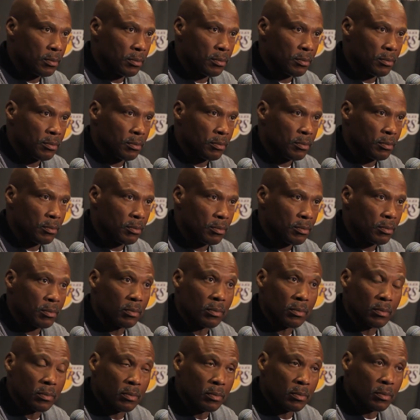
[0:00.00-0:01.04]
How,
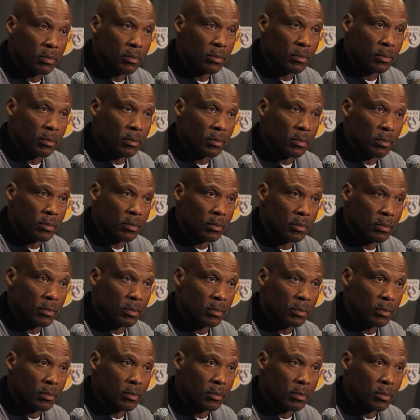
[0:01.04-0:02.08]
do you know
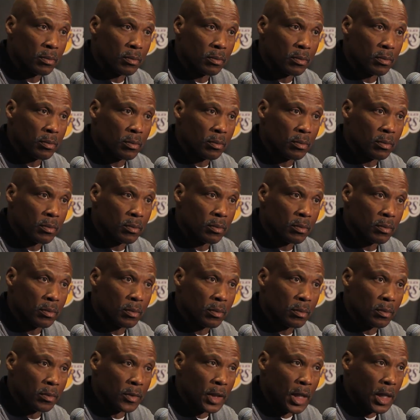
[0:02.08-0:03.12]
the extent,
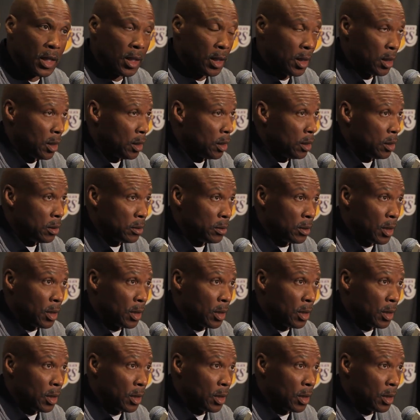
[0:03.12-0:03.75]
maybe how, how?